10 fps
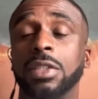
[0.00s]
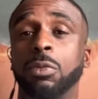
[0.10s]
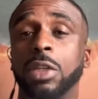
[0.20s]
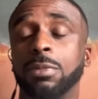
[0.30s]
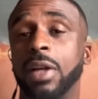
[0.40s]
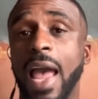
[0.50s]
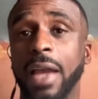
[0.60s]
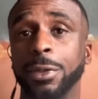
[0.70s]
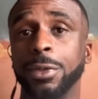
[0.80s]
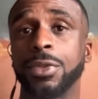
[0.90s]
some reasonable
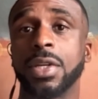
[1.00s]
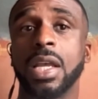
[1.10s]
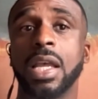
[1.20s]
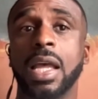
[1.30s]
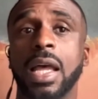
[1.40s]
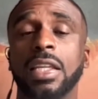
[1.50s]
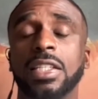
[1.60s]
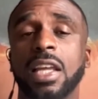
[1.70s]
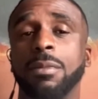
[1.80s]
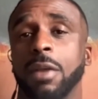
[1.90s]
actors. It's
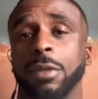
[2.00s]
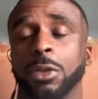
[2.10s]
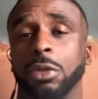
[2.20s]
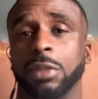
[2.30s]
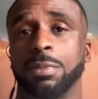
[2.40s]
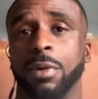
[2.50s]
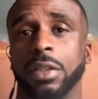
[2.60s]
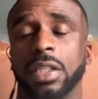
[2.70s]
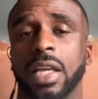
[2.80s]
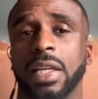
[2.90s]
now become an extremist
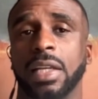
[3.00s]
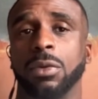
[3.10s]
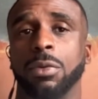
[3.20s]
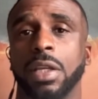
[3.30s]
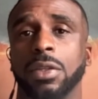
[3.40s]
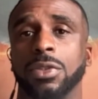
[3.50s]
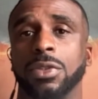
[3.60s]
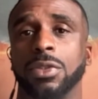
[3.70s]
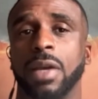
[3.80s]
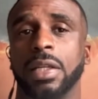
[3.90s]
party. And I don't think there's
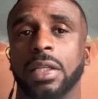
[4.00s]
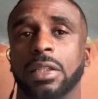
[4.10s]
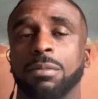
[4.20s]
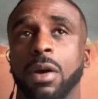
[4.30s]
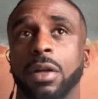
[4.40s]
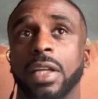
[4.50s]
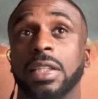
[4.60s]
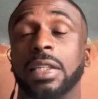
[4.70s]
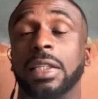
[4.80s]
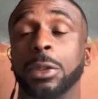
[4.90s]
anybody in the party at
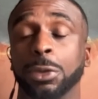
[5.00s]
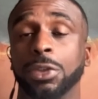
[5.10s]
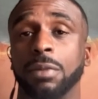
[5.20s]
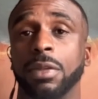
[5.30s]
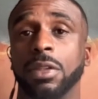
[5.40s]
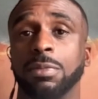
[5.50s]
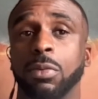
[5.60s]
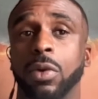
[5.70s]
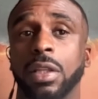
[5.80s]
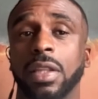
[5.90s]
the leadership at this
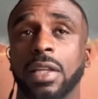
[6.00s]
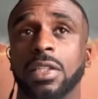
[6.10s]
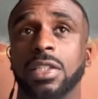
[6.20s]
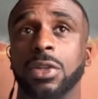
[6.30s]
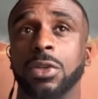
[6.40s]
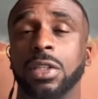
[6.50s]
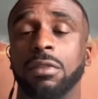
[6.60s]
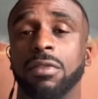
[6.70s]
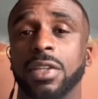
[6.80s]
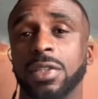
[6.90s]
point that is seriously
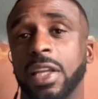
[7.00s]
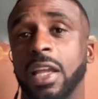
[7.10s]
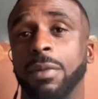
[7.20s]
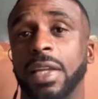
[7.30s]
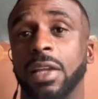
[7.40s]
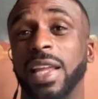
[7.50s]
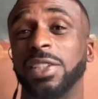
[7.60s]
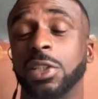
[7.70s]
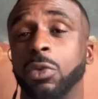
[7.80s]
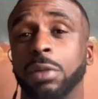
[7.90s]
invested in helping out, not
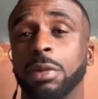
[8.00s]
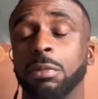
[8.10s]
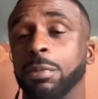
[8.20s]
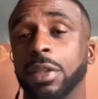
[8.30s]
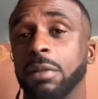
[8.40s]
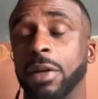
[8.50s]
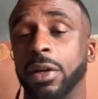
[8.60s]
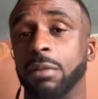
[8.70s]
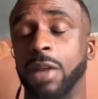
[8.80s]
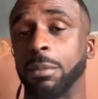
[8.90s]
just queer people, but the
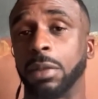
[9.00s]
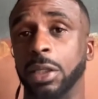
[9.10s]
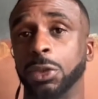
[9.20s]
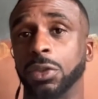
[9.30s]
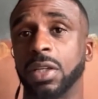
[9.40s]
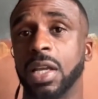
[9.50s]
American population.